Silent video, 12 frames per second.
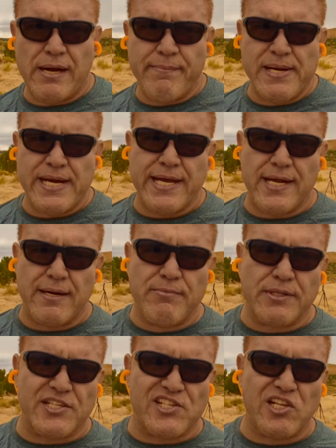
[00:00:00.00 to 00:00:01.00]
I'm gonna hit them
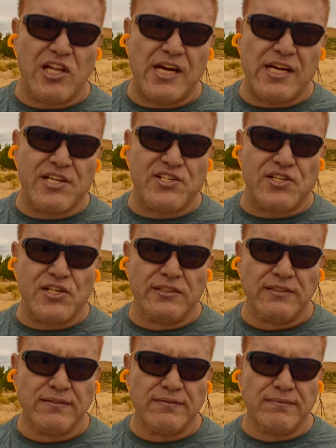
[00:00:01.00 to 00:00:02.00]
with the slugs.
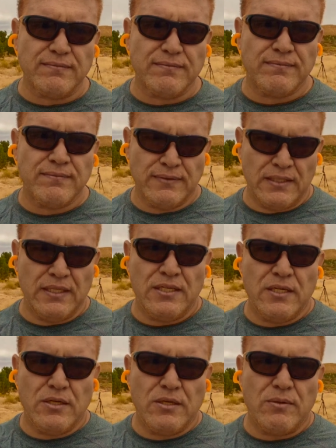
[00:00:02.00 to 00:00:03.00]

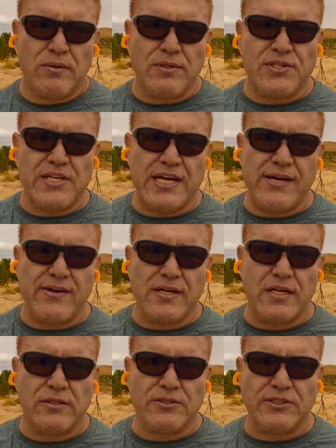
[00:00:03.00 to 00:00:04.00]
We'll see how it
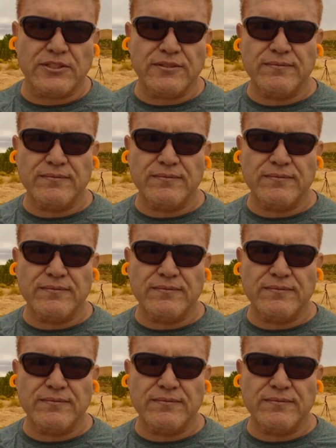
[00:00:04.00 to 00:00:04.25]
goes.